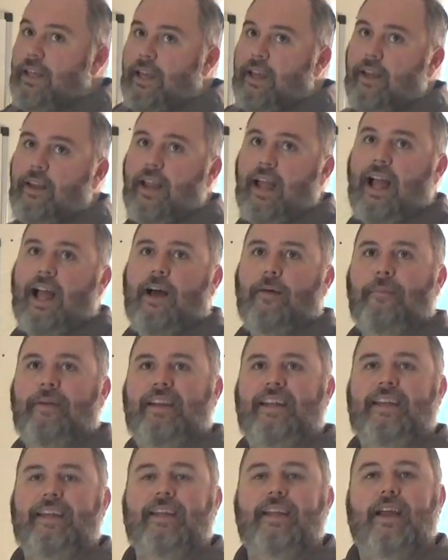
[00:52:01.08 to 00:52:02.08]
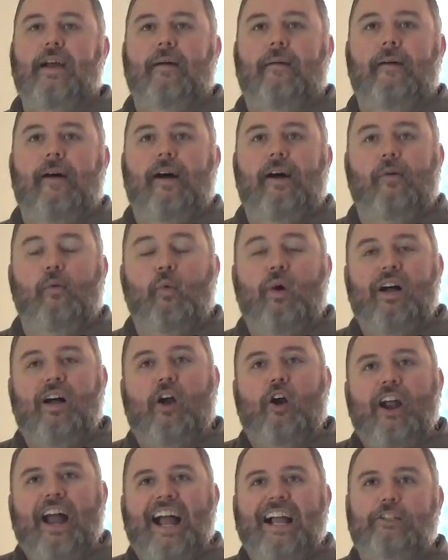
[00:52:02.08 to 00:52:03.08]
get how many, what
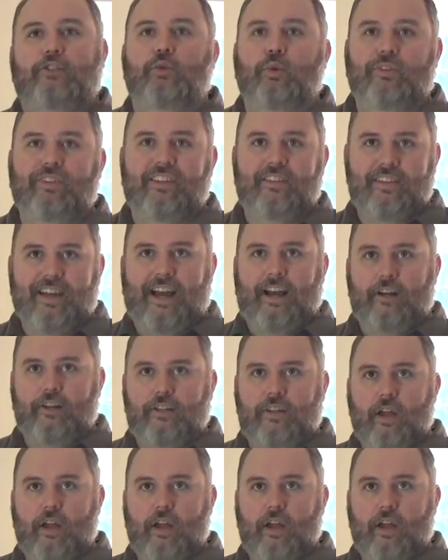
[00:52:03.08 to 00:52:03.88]
our actual desired